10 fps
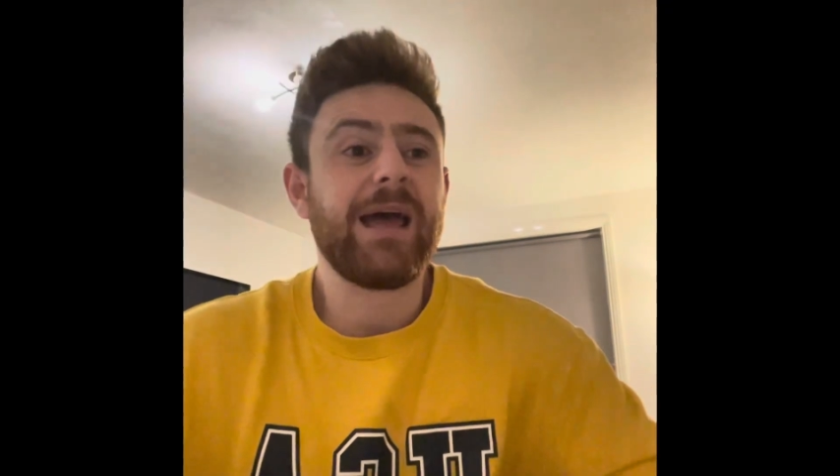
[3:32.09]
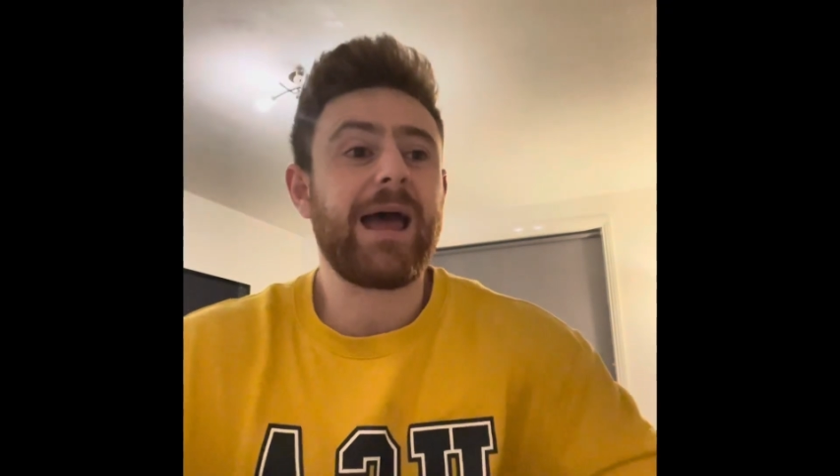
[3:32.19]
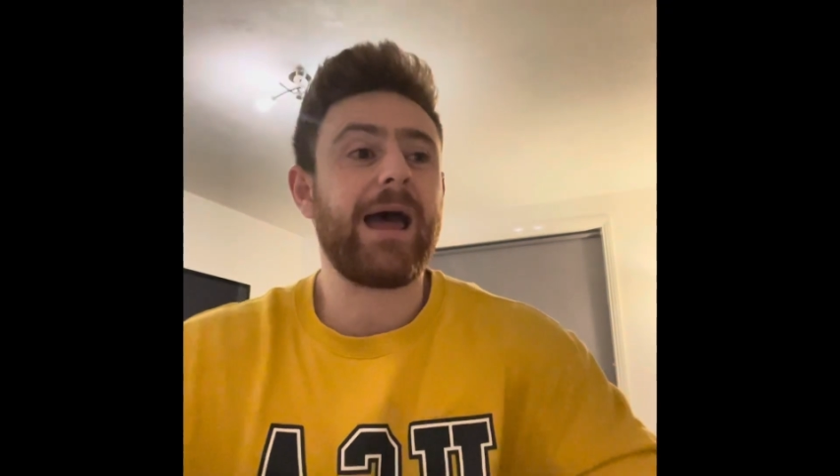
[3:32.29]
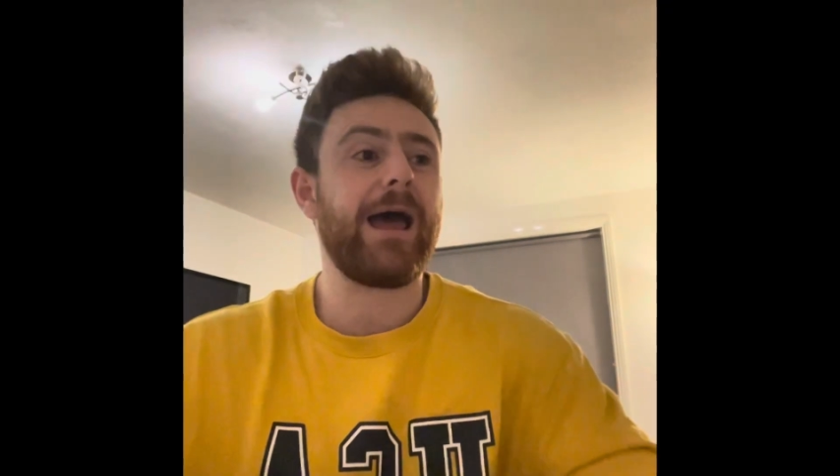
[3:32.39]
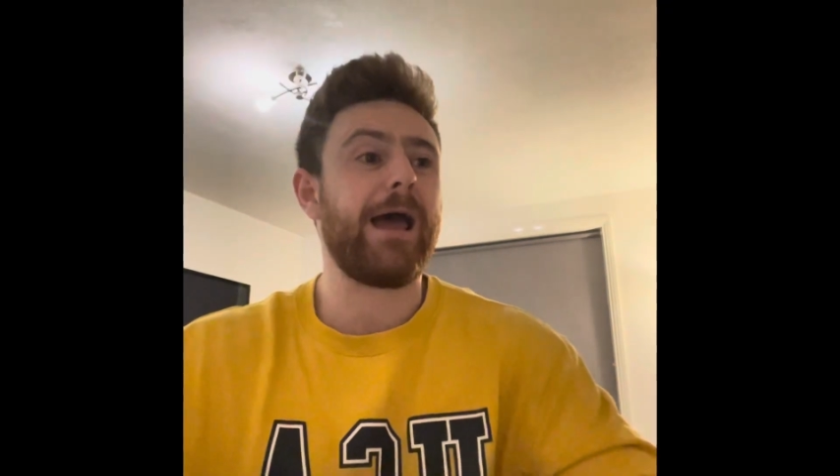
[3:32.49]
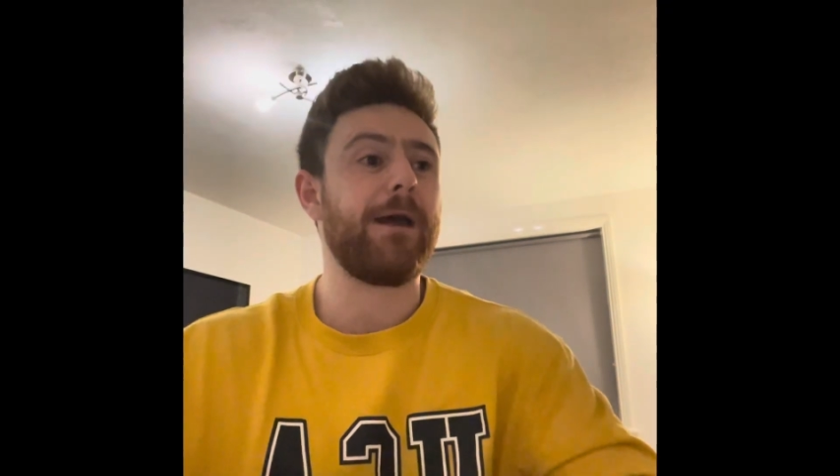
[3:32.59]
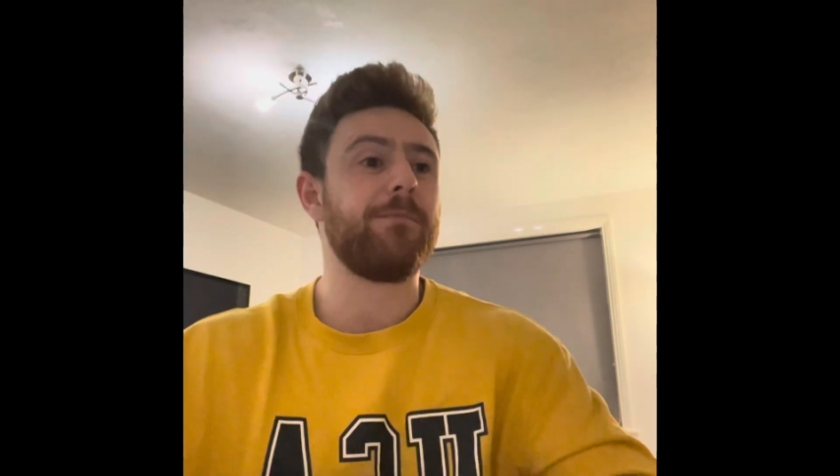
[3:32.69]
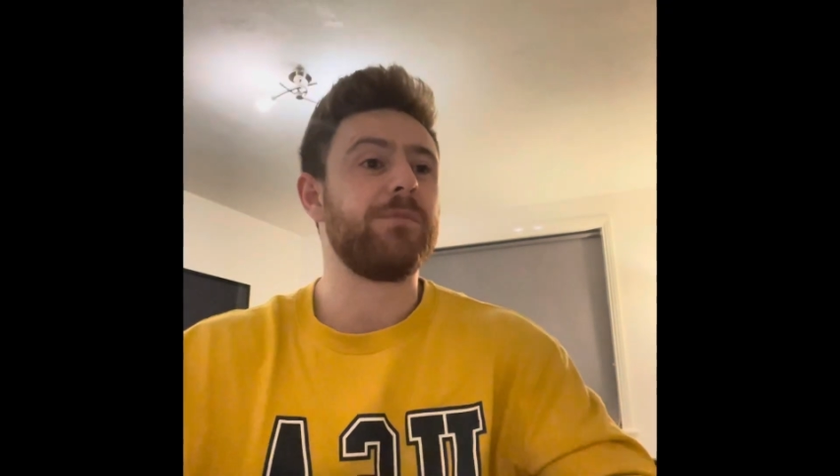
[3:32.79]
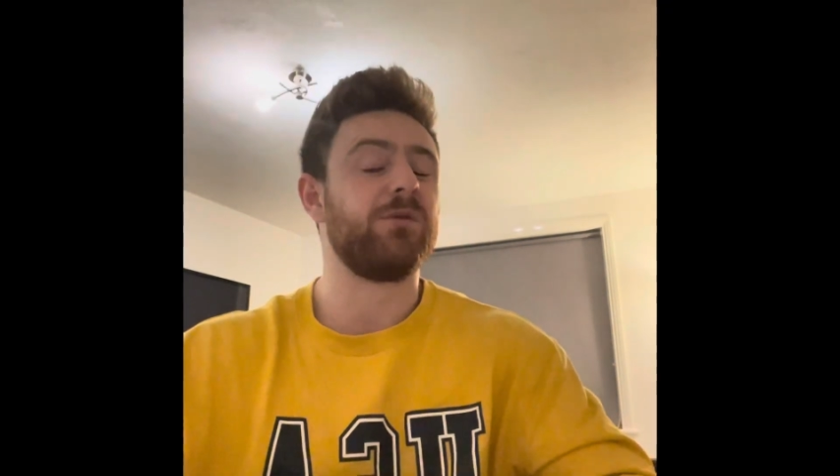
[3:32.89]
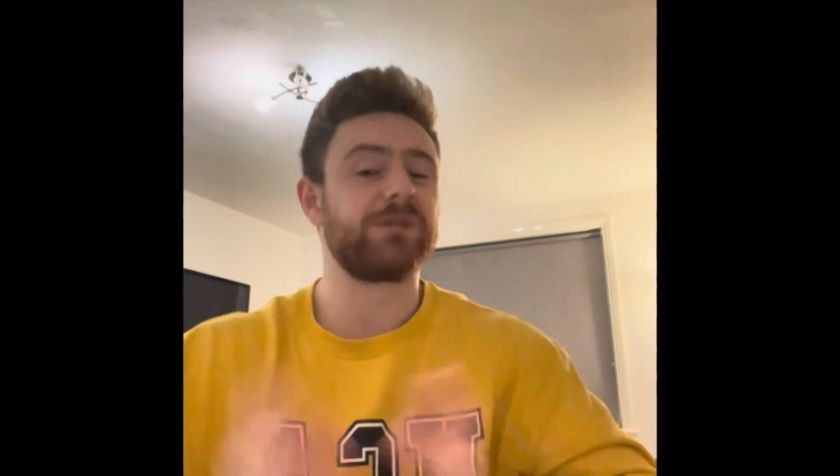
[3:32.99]

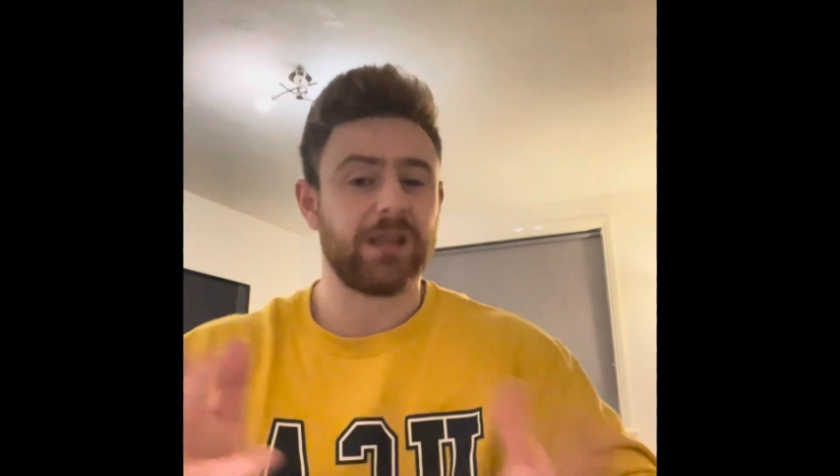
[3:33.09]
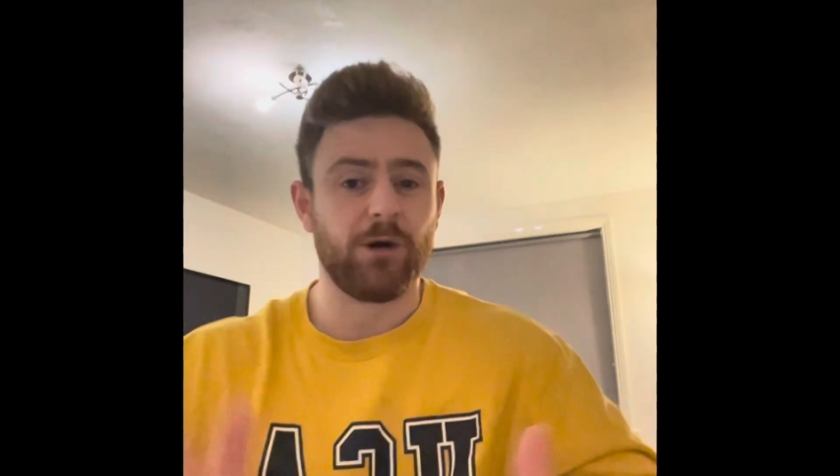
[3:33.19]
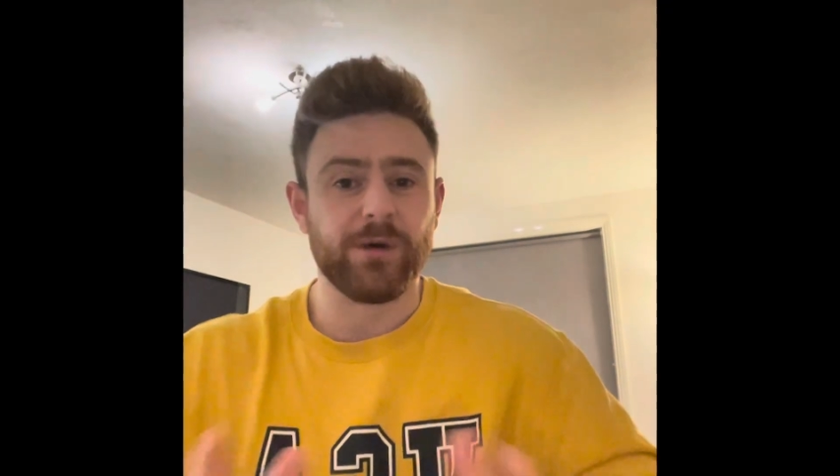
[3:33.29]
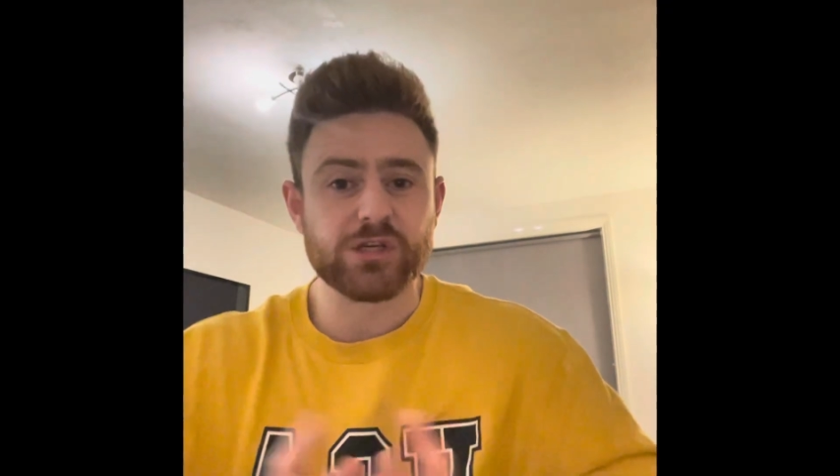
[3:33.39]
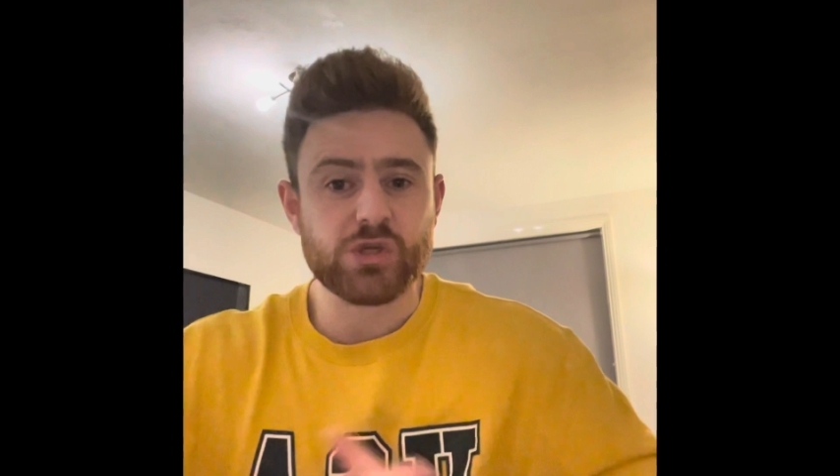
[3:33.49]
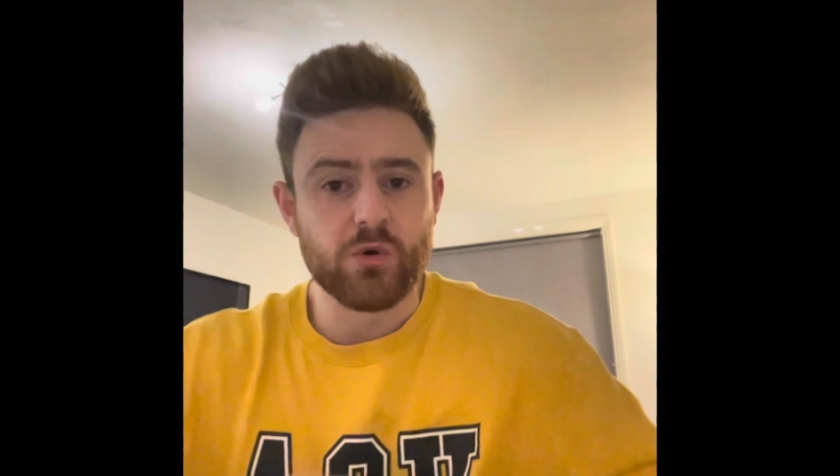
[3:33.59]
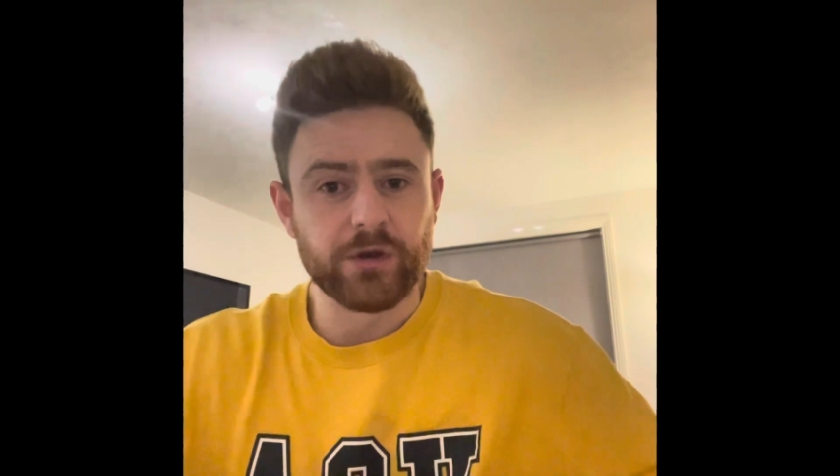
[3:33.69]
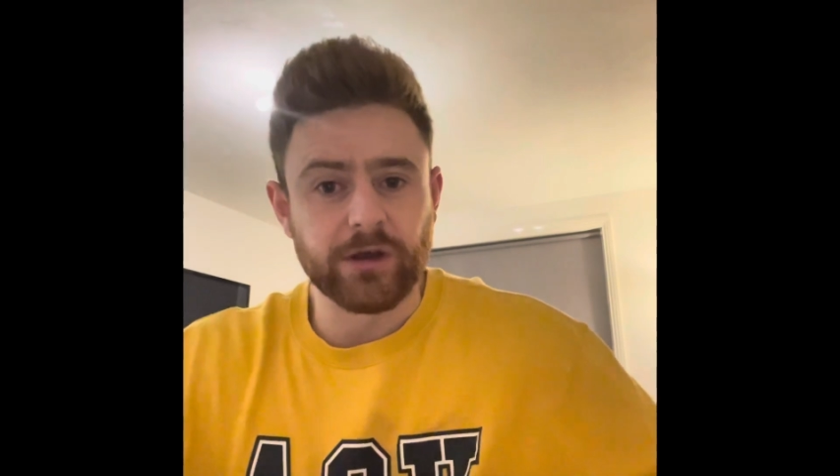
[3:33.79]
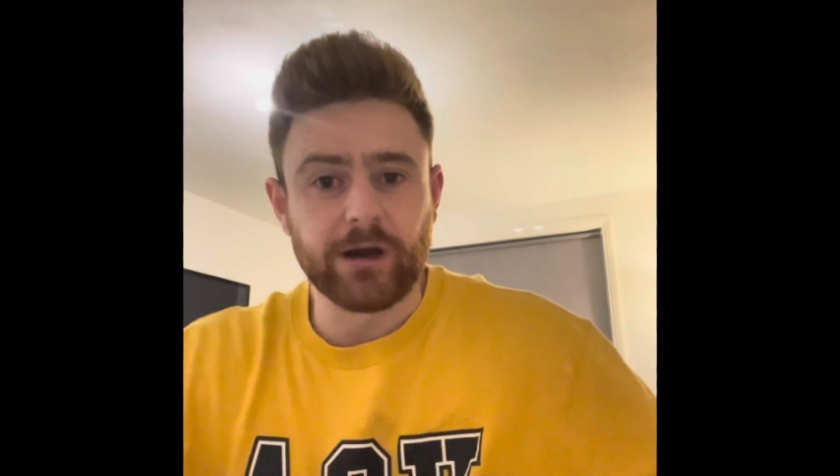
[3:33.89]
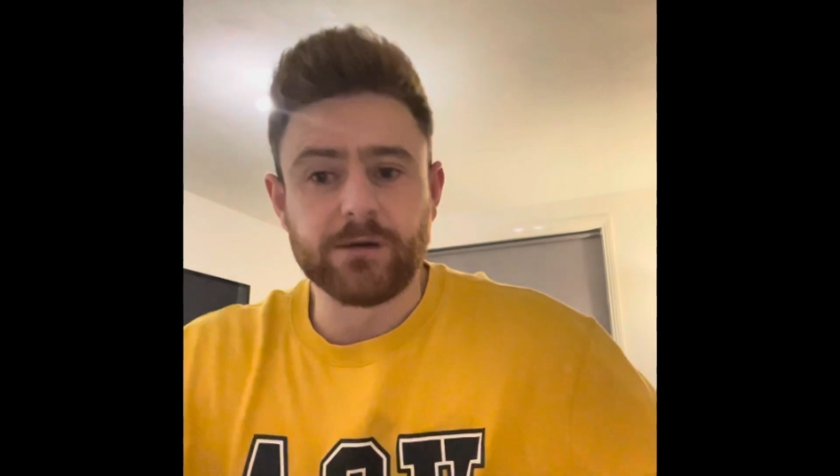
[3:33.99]
um, there was a little bit of snow on
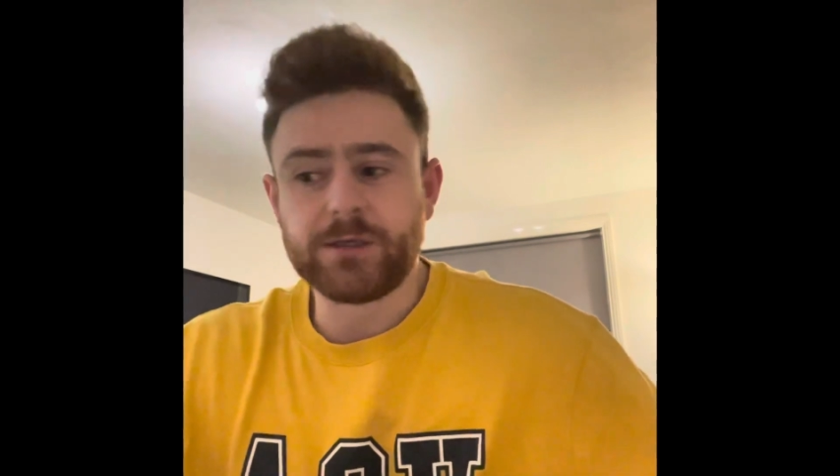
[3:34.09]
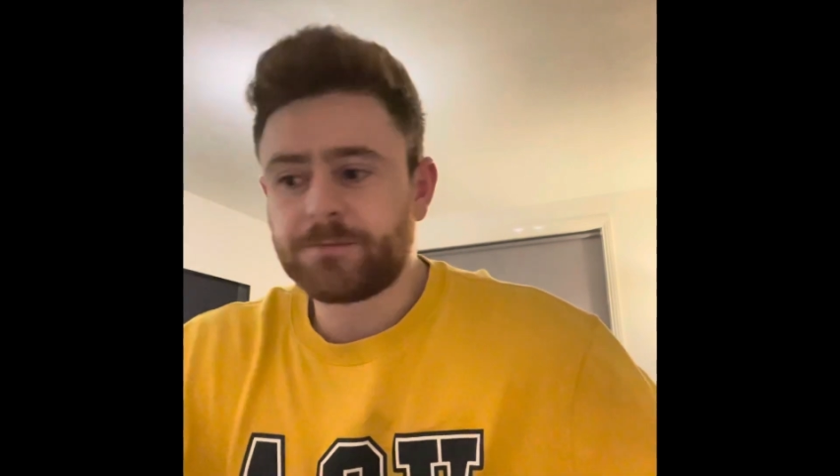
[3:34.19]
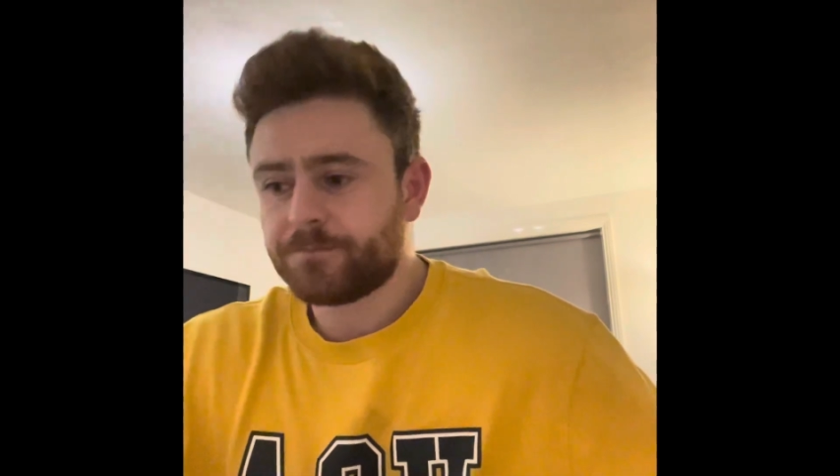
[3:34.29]
the ground.